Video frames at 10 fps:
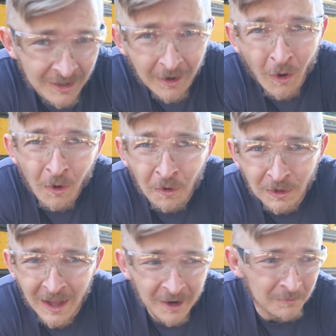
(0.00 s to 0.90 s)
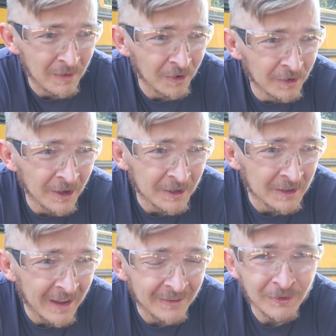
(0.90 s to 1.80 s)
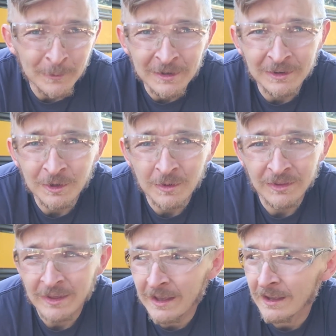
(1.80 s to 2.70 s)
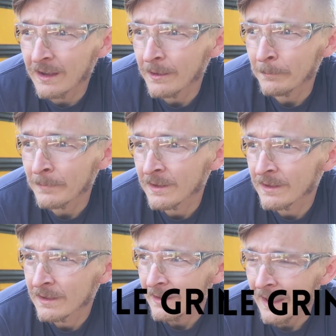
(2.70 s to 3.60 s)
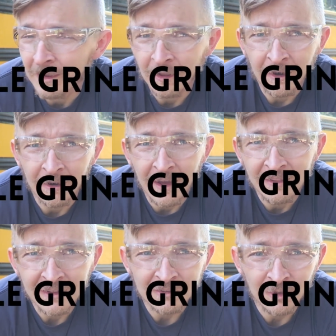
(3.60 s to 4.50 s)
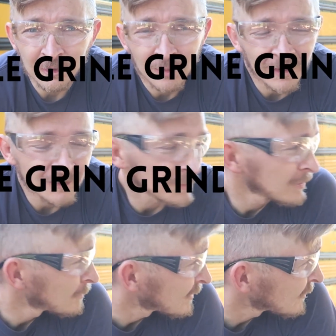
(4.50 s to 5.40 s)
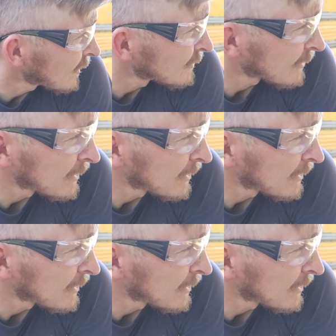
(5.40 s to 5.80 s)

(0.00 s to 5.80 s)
a whole lot of metal cutting. And for me to do it with a angle iron, I think it's totally possible, but it's also